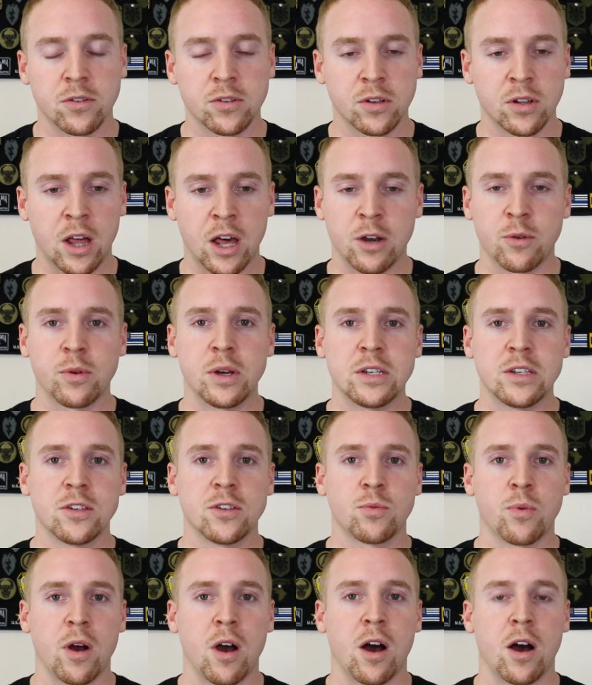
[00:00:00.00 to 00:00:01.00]
There's a lot of
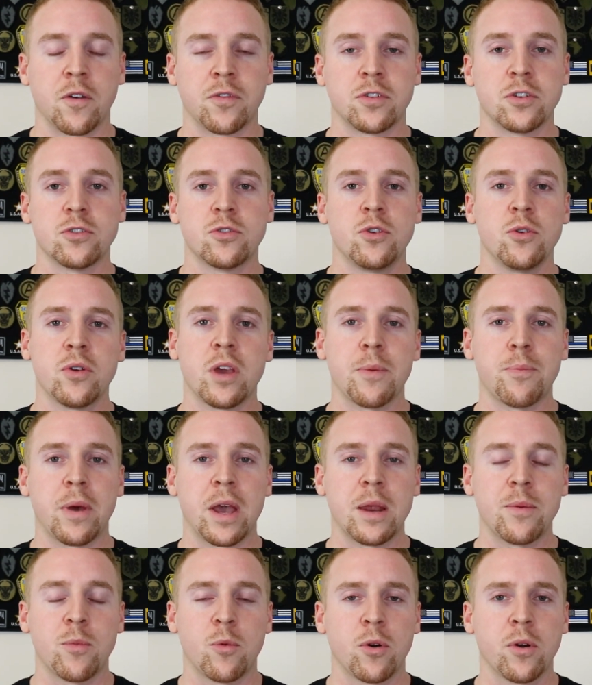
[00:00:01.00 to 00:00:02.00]
reasons why officers do get
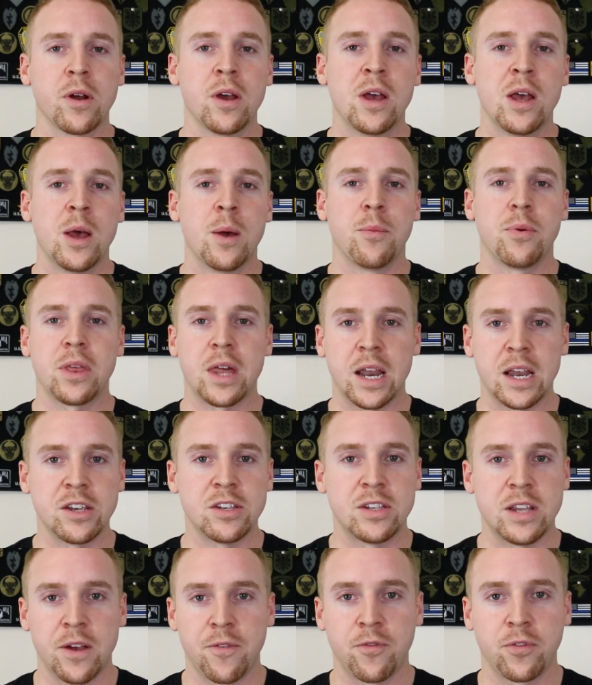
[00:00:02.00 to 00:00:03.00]
paid more, but that
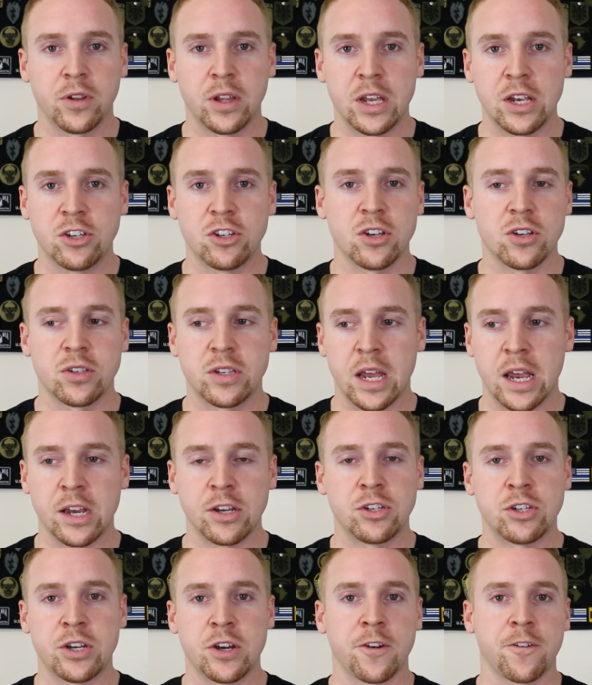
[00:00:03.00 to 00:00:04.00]
is definitely just a
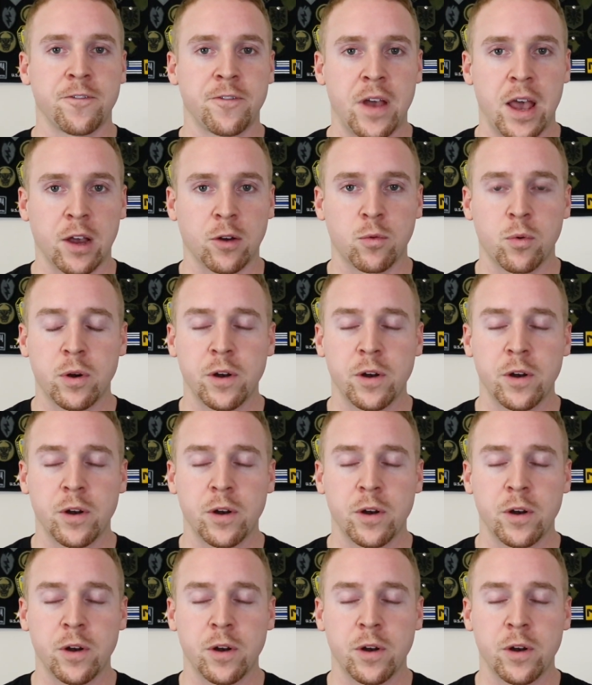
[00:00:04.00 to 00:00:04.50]
sheer fact.